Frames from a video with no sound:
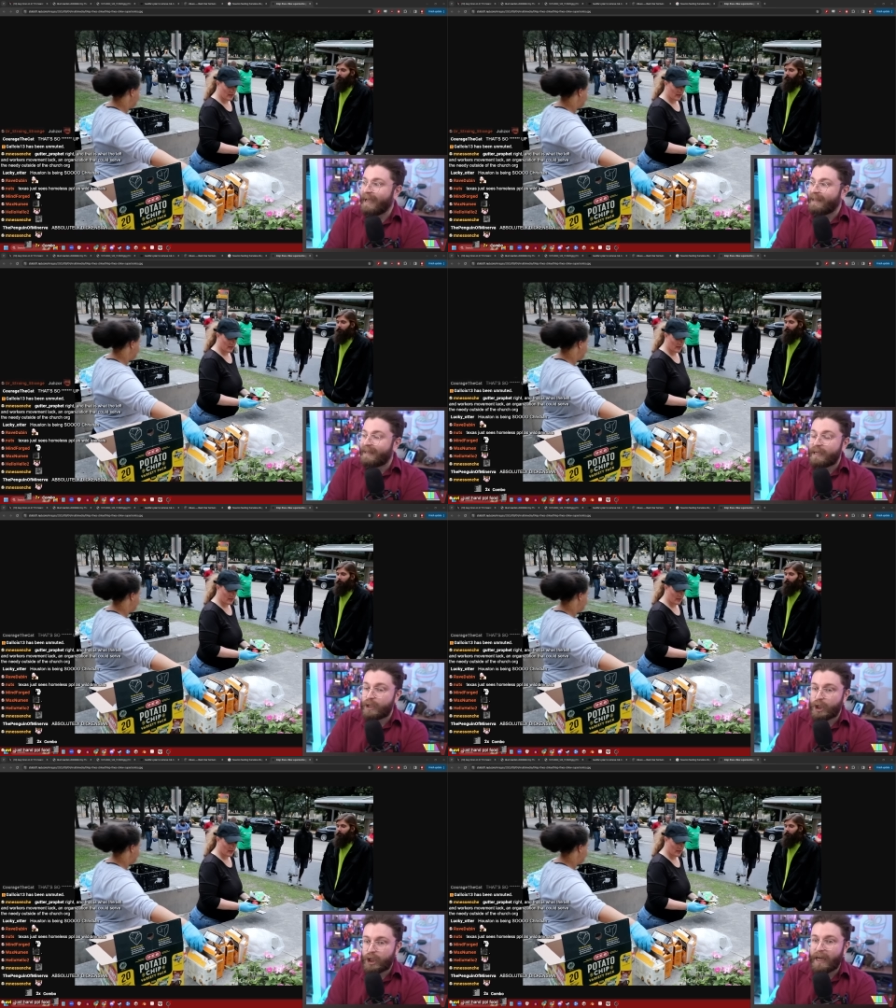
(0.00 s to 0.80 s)
This
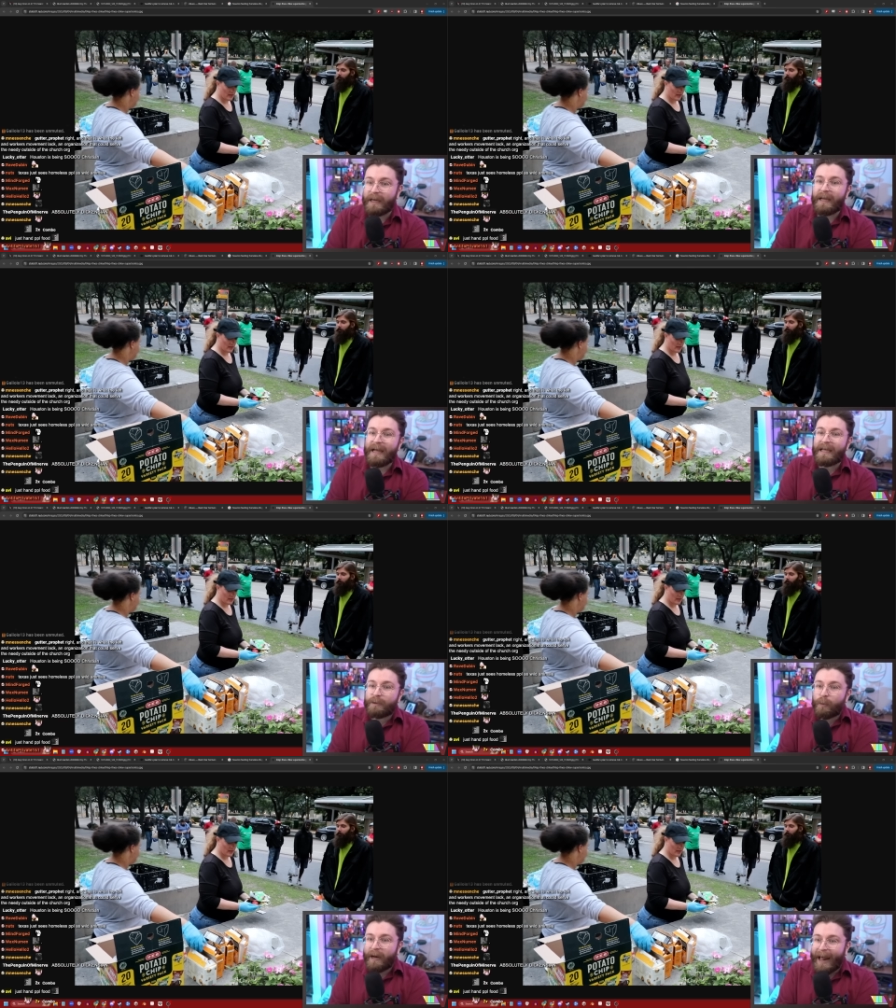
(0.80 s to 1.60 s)
shit
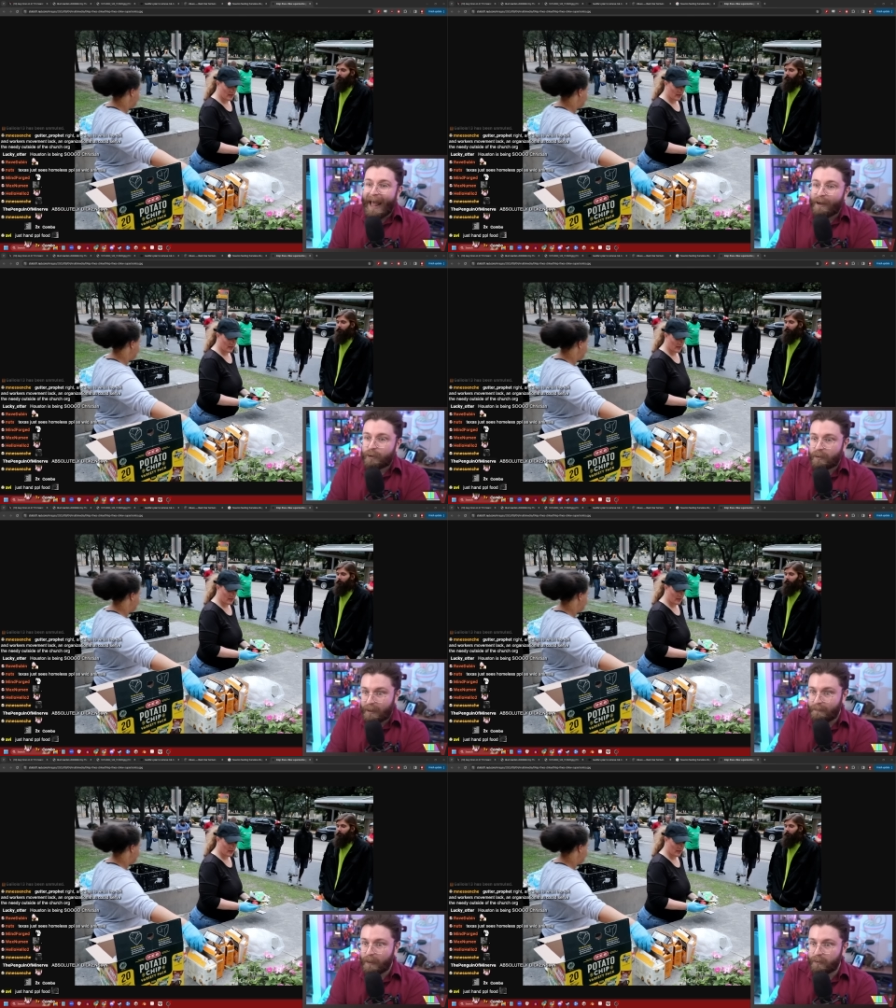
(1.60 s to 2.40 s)
is what
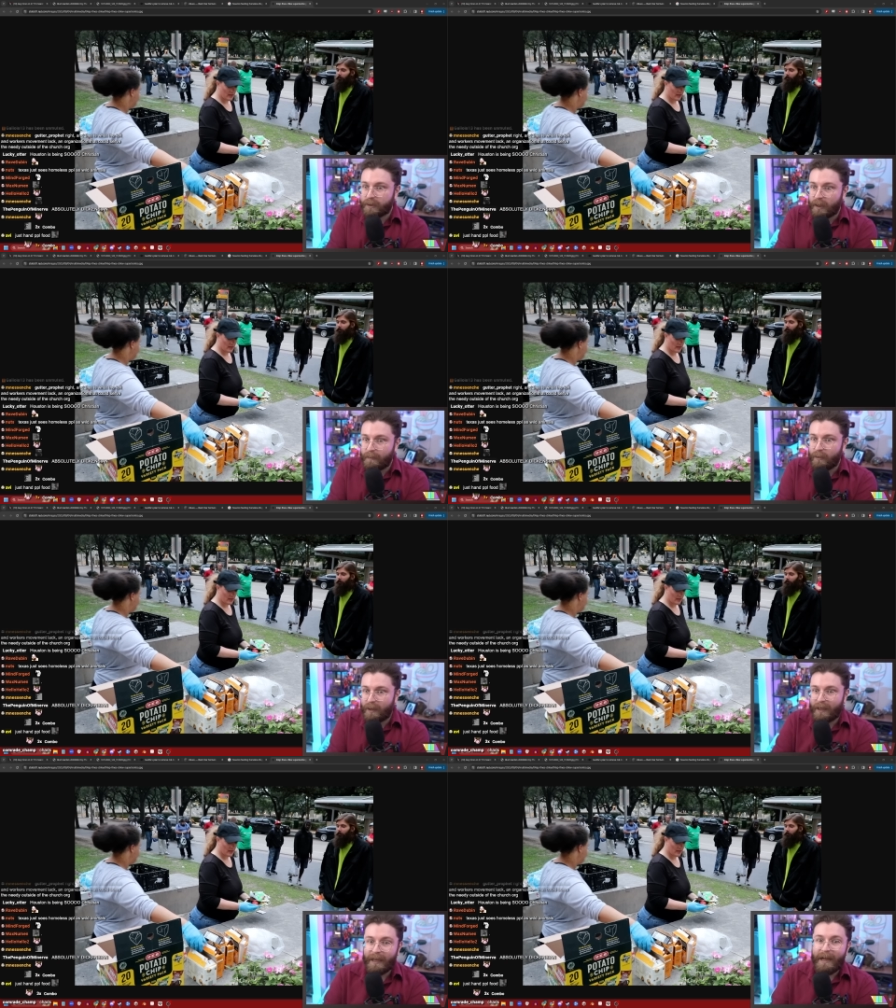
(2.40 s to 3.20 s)
actually builds
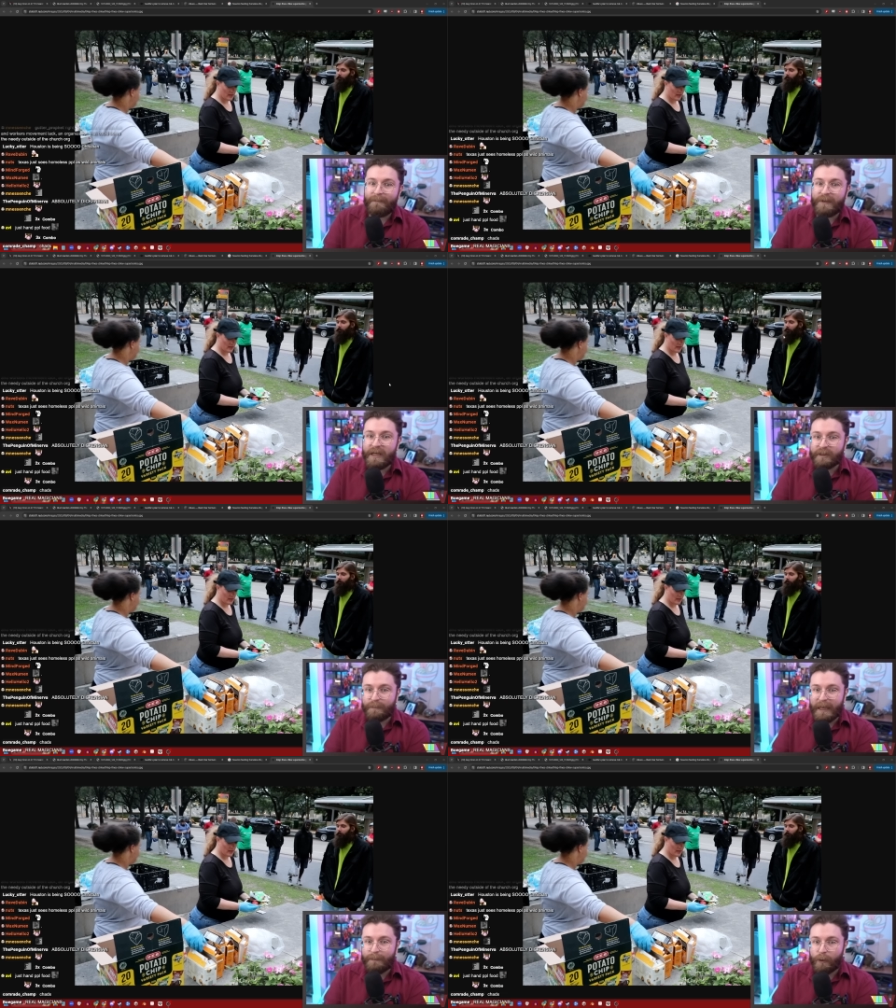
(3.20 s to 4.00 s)
community. These
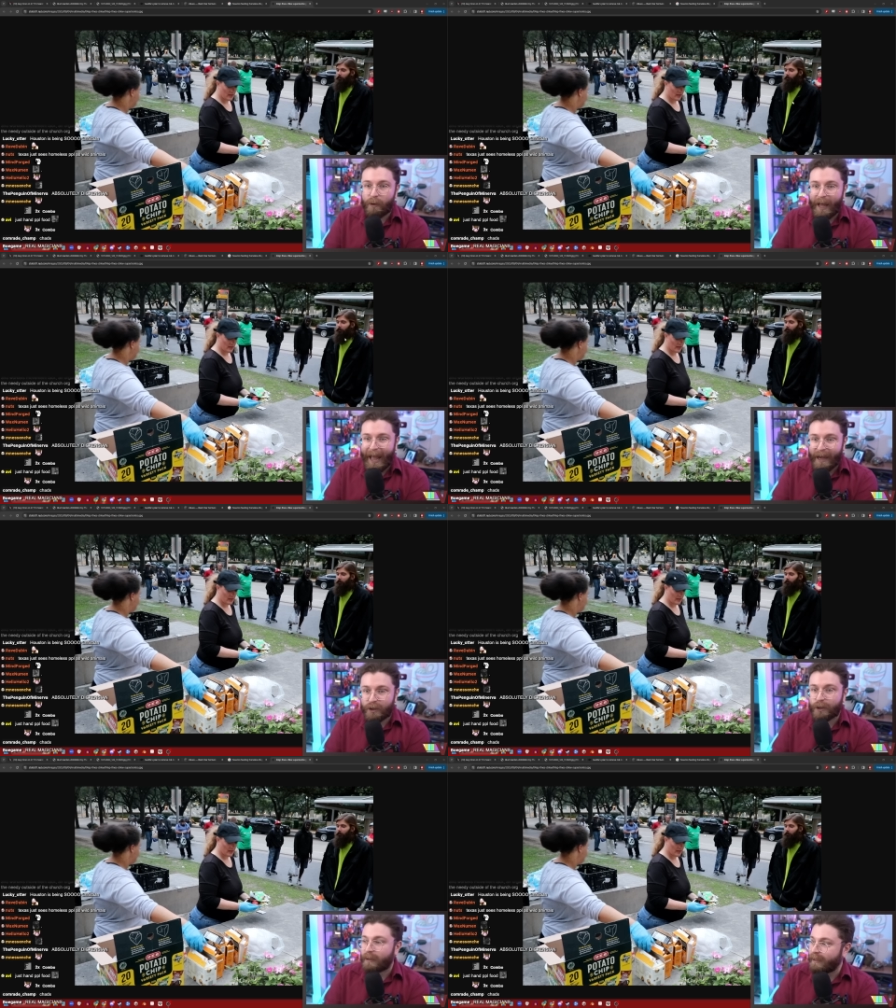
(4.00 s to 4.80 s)
people
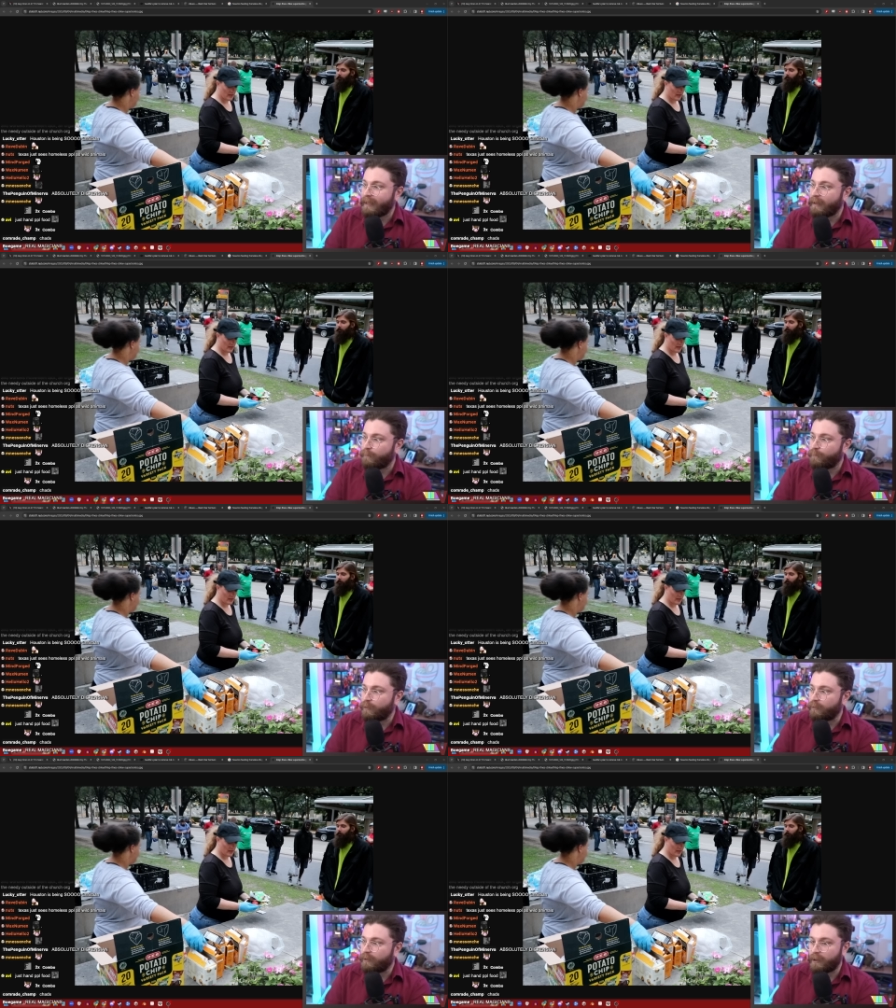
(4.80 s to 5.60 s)
actually need
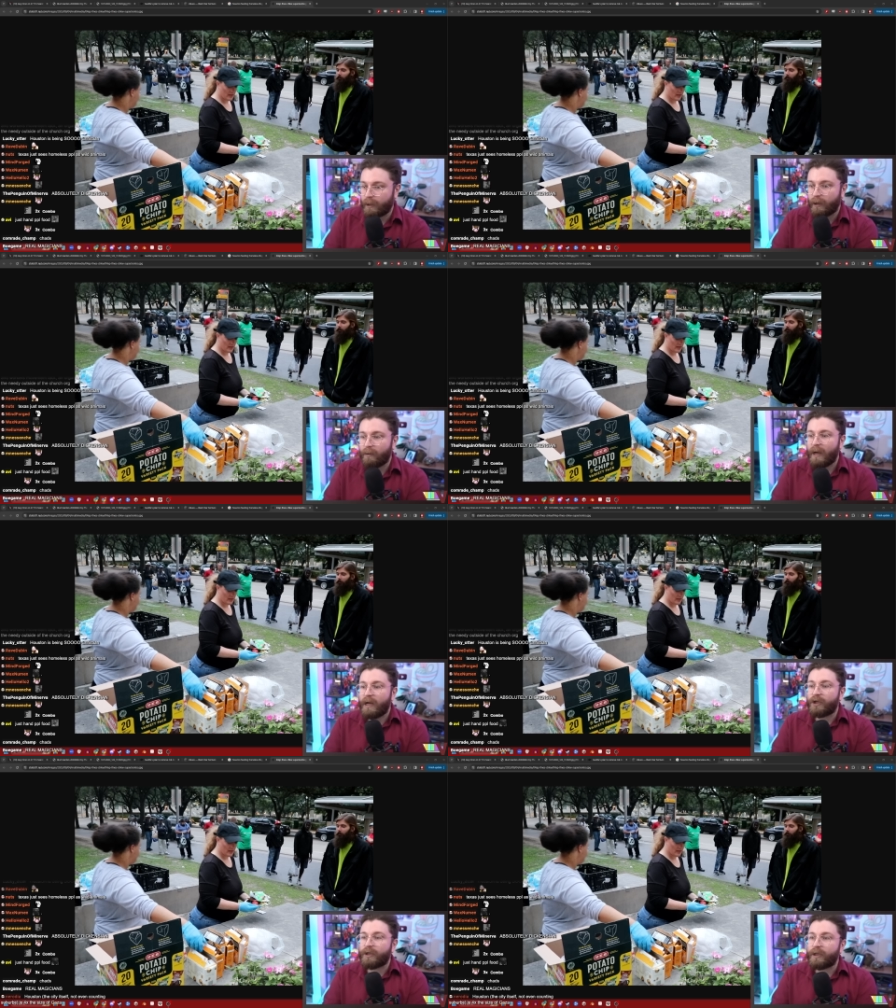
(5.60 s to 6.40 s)
food, you know?
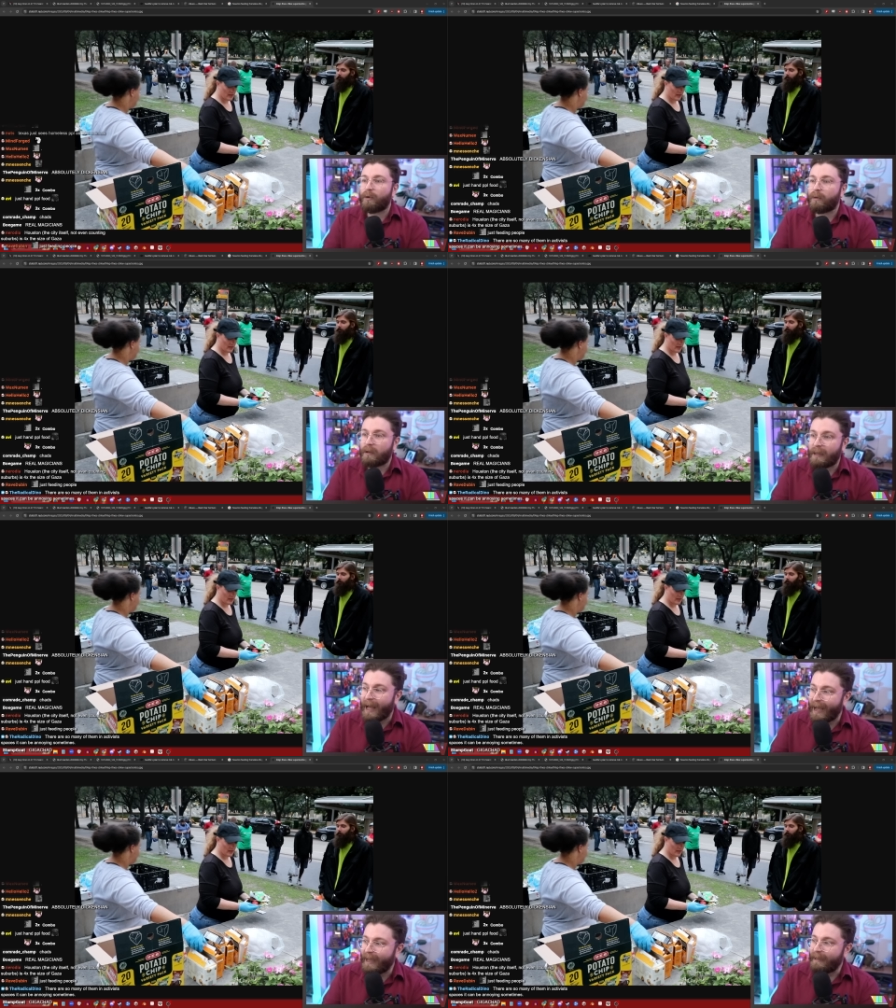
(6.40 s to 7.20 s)
Just don't
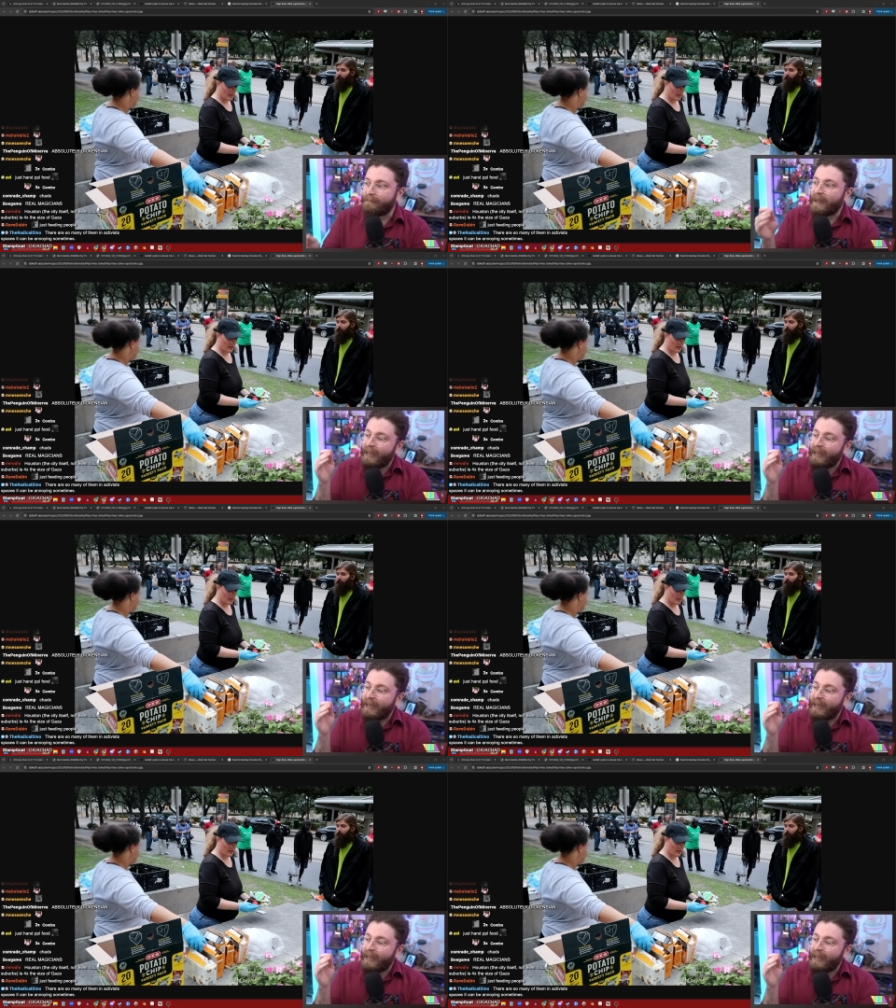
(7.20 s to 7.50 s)
lie.